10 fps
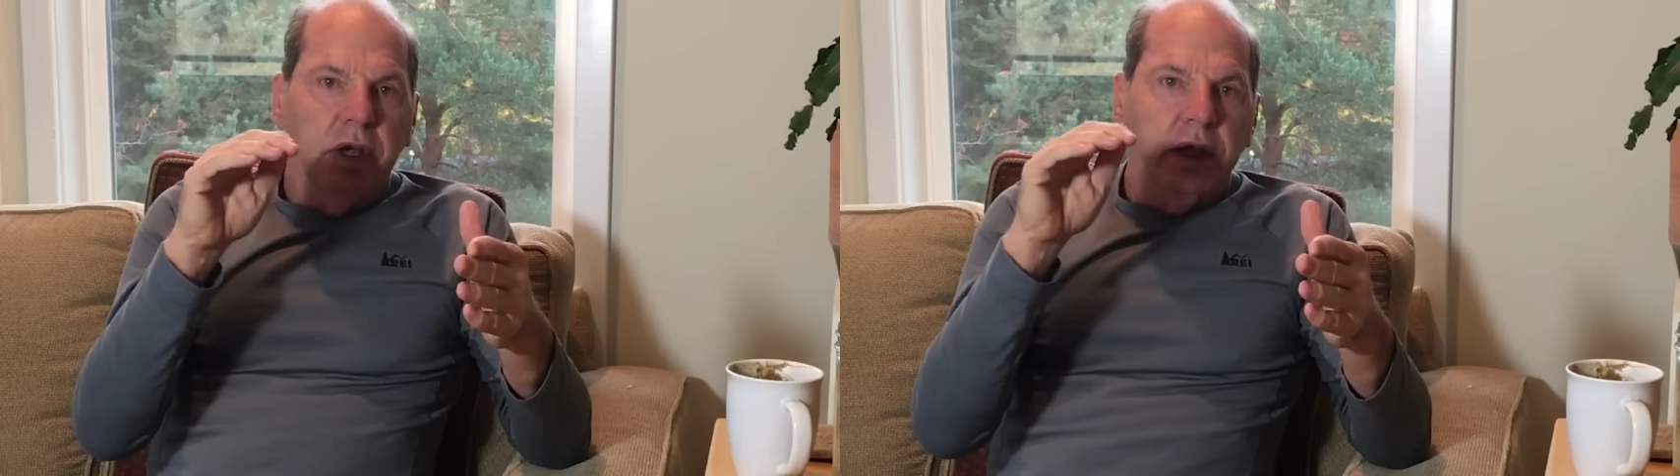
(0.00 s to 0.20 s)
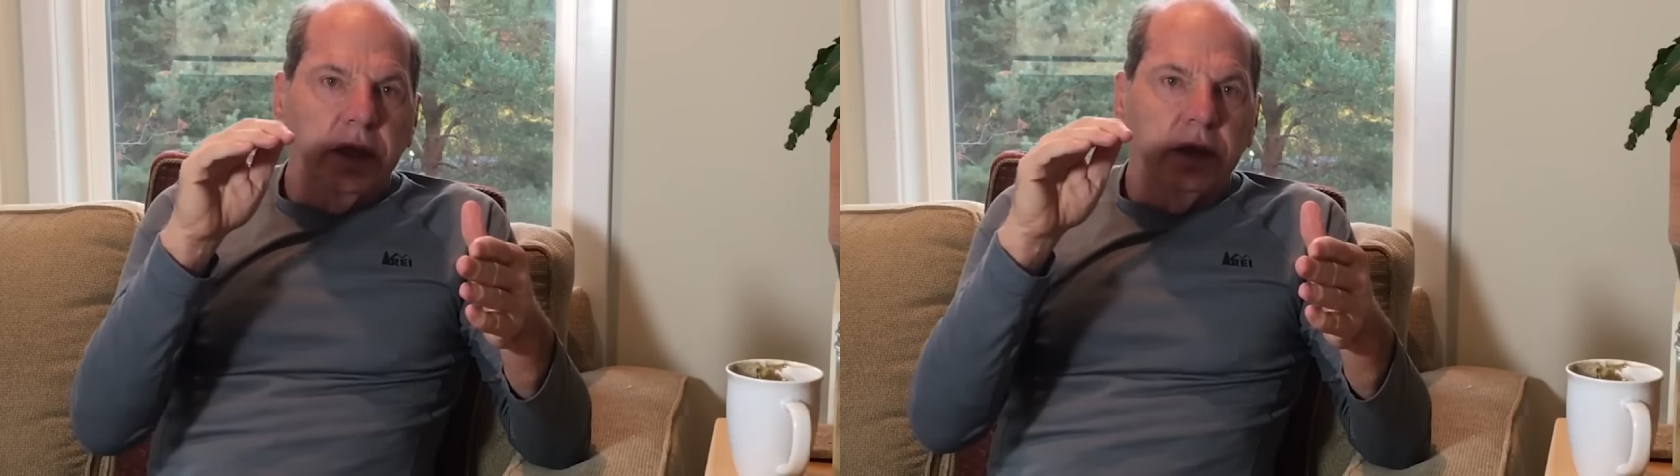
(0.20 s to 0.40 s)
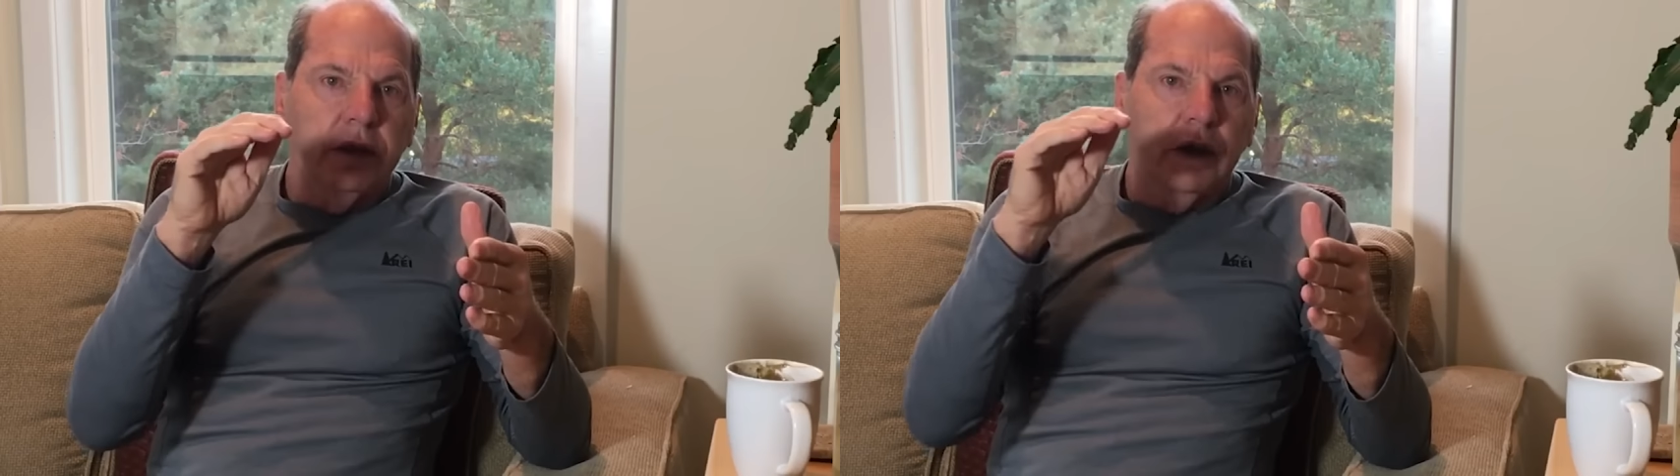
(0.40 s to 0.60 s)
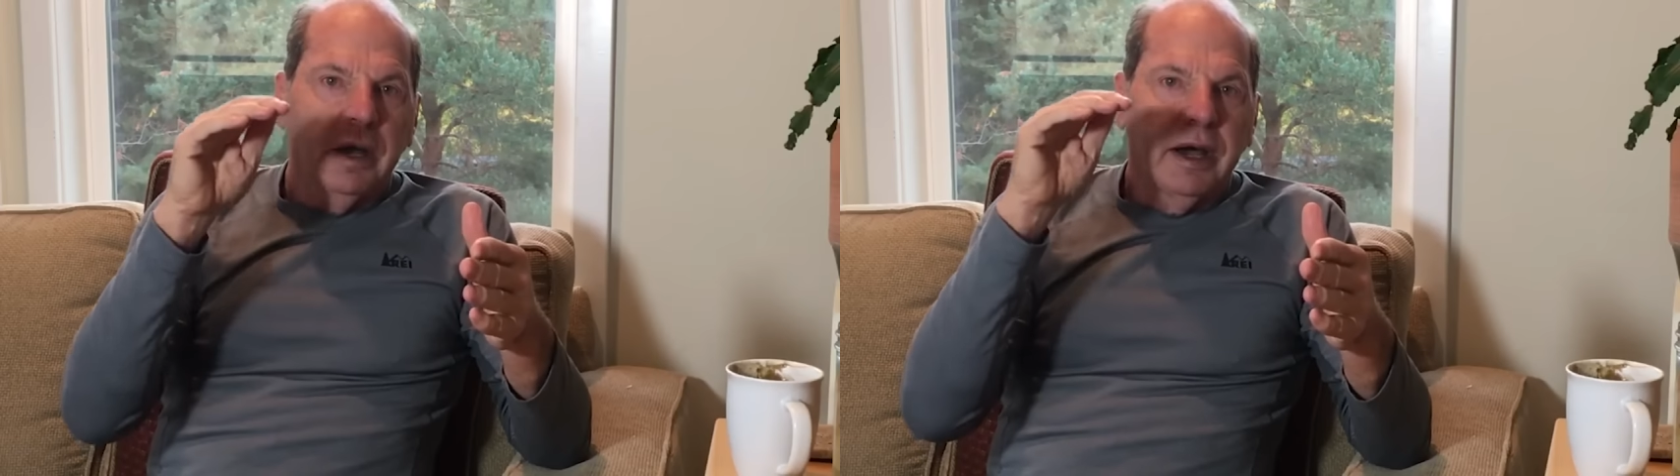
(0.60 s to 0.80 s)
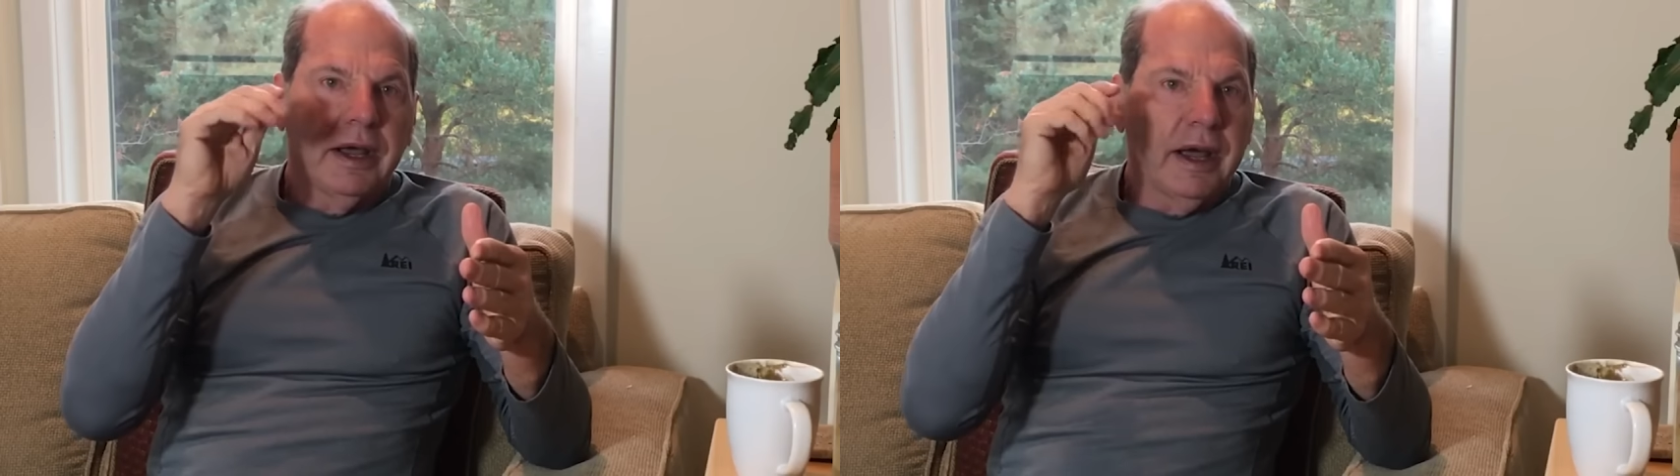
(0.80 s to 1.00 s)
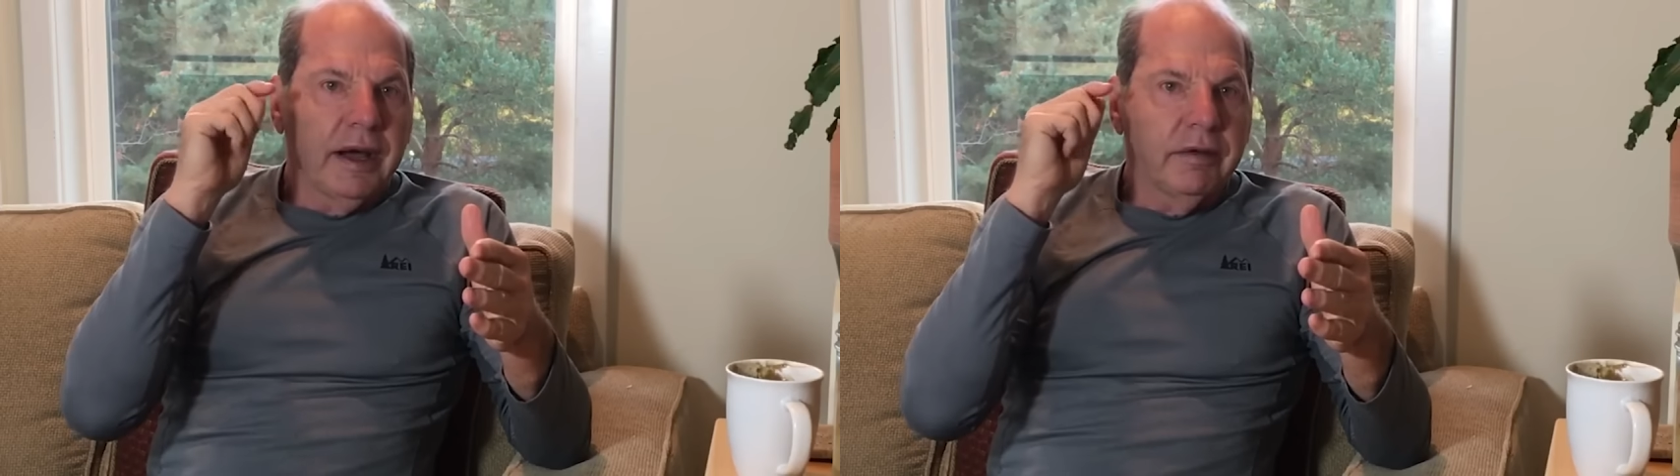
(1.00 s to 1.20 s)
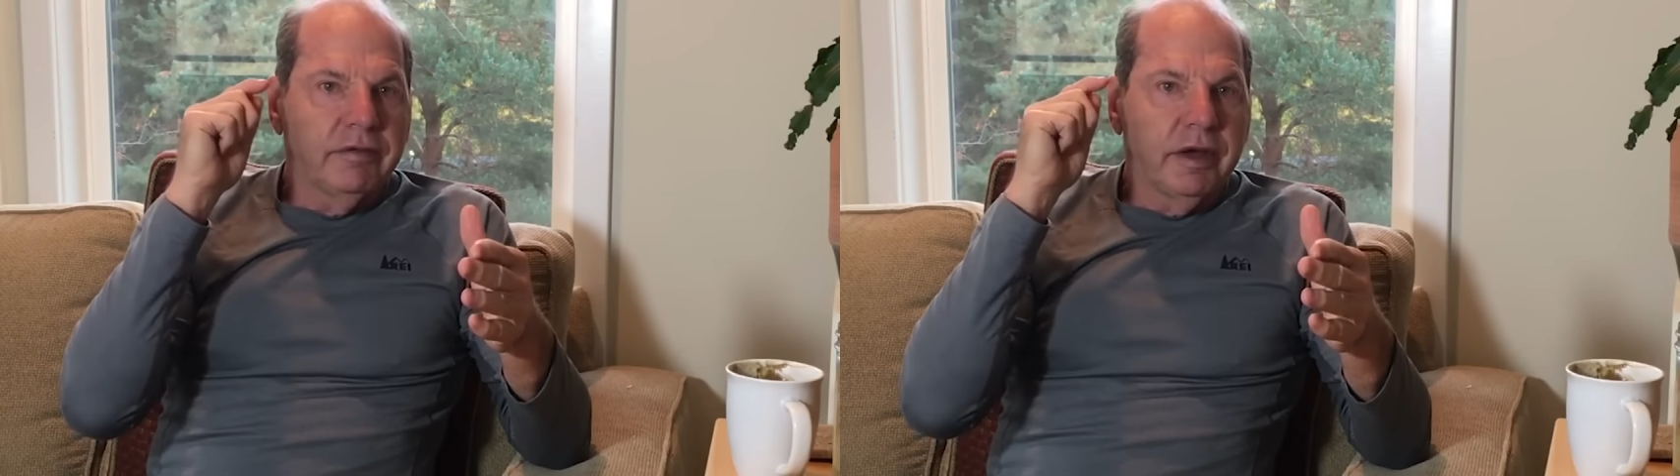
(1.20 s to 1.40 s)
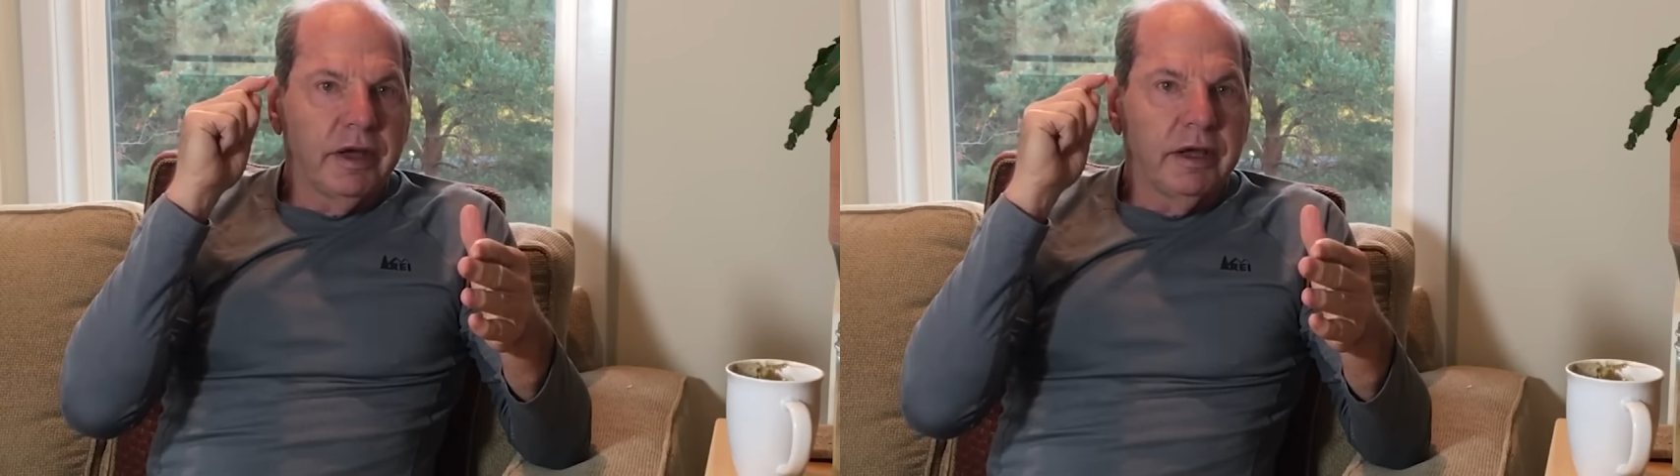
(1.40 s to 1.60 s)
And I
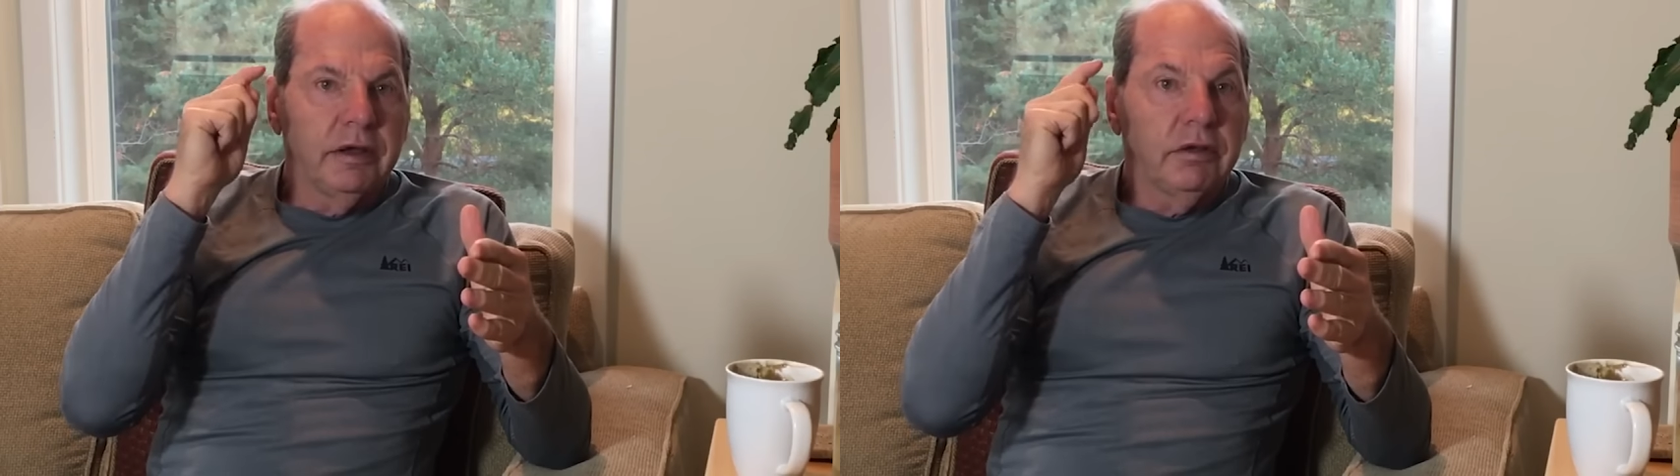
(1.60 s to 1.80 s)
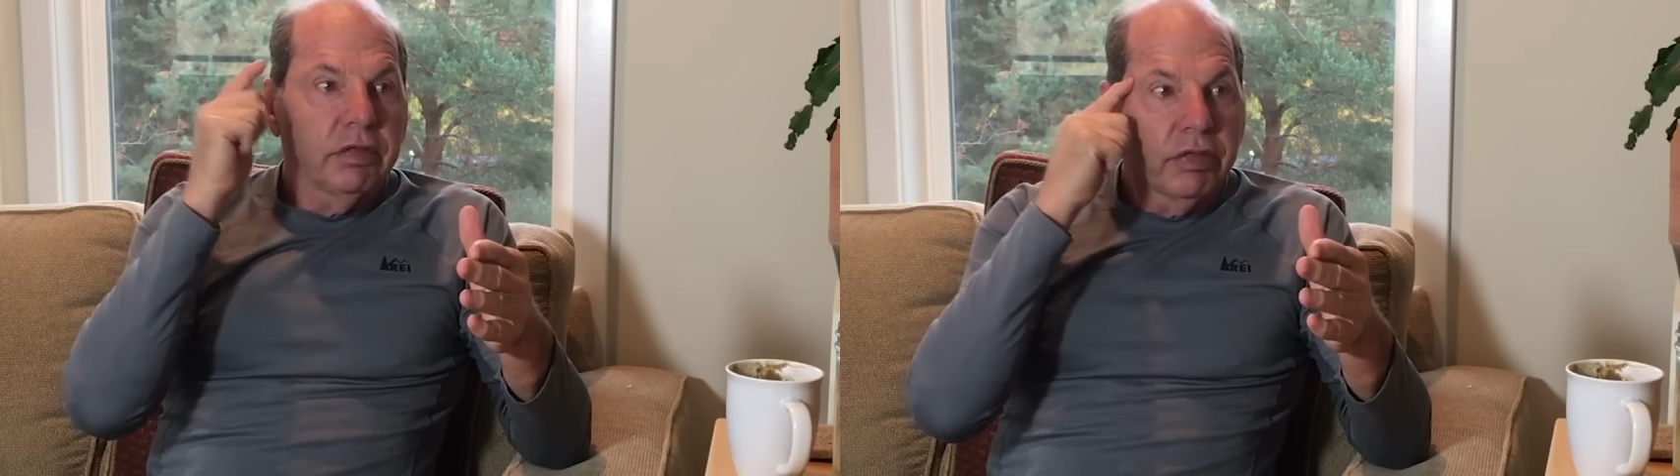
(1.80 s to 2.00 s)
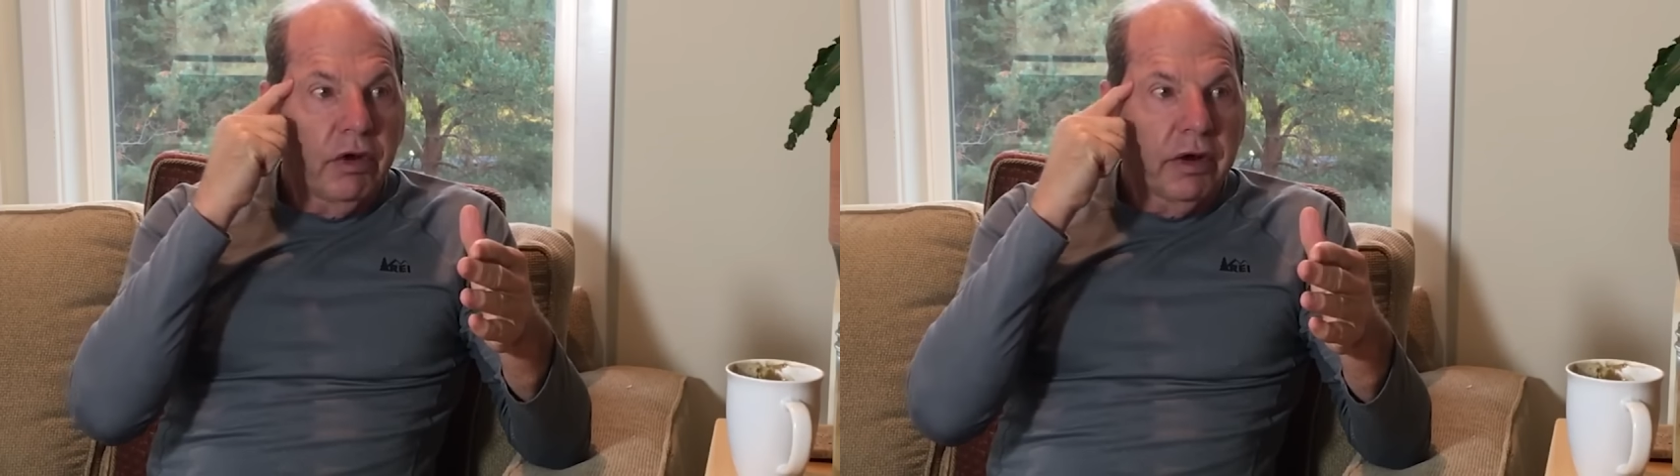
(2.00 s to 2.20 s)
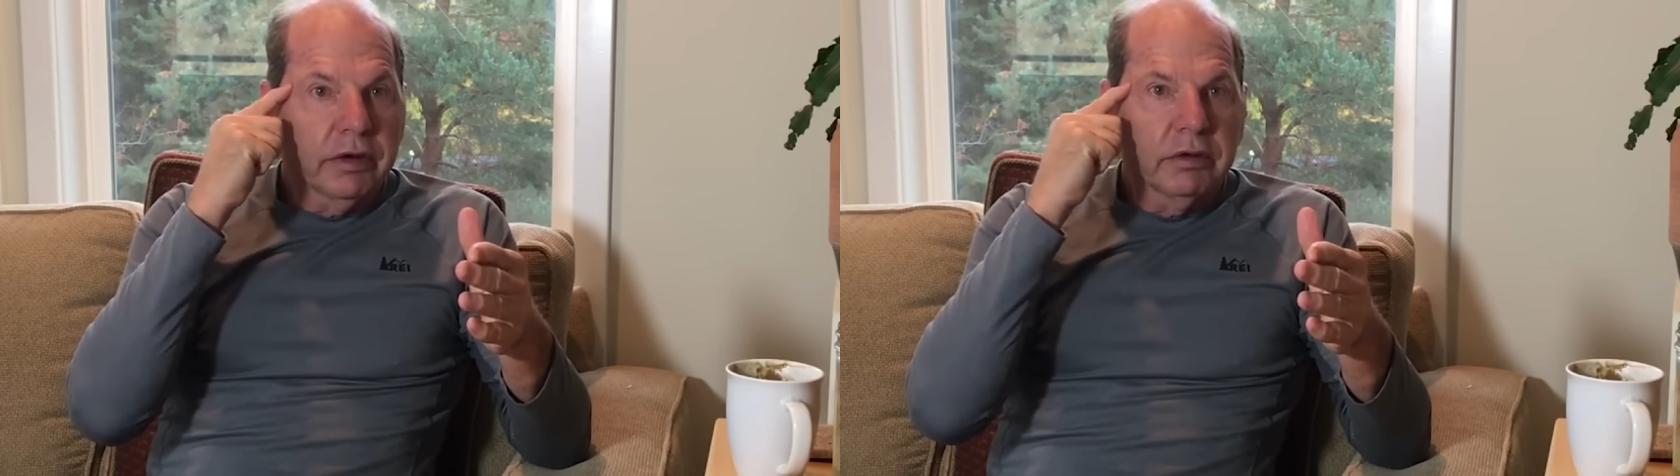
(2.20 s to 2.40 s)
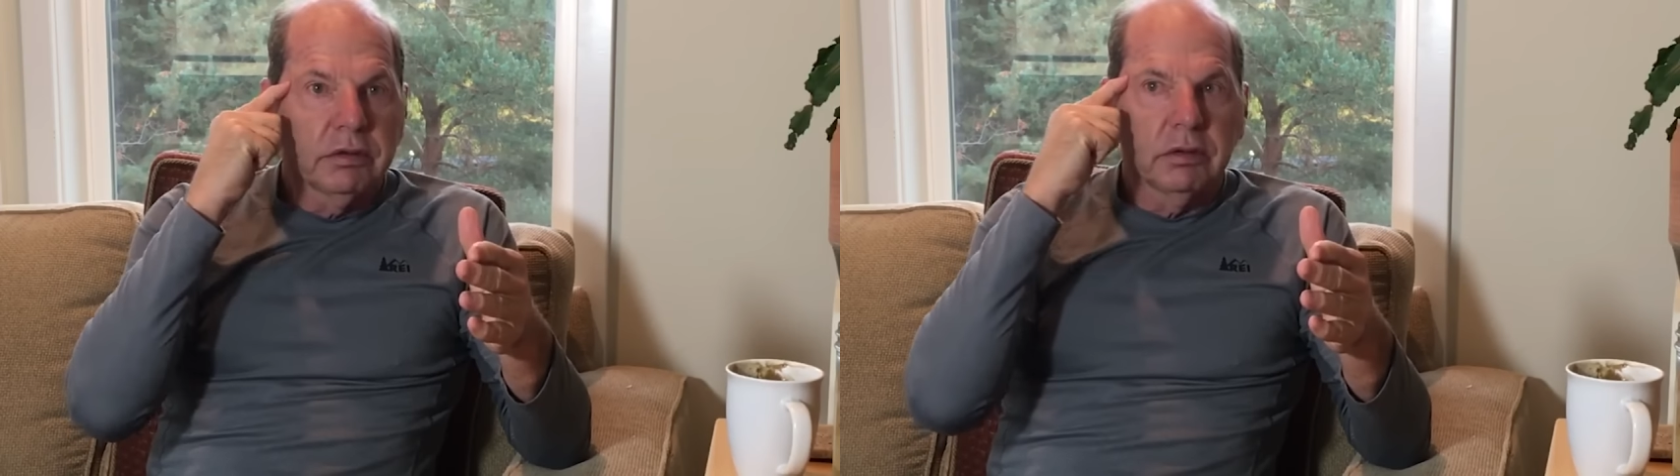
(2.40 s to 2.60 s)
have a thought,